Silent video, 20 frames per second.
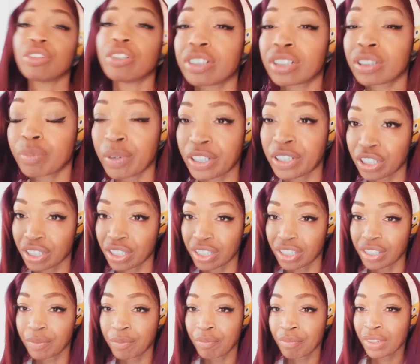
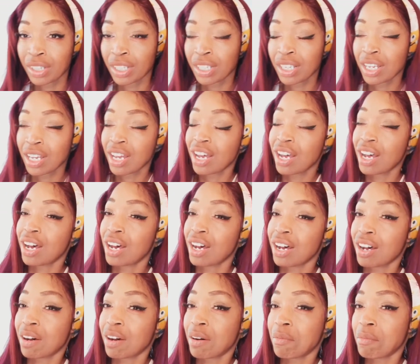especially
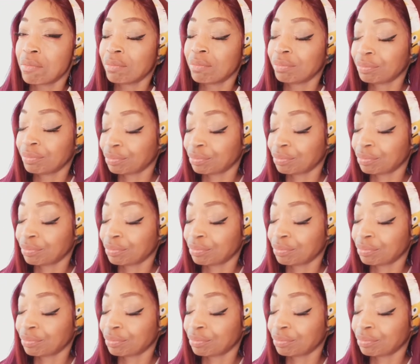um,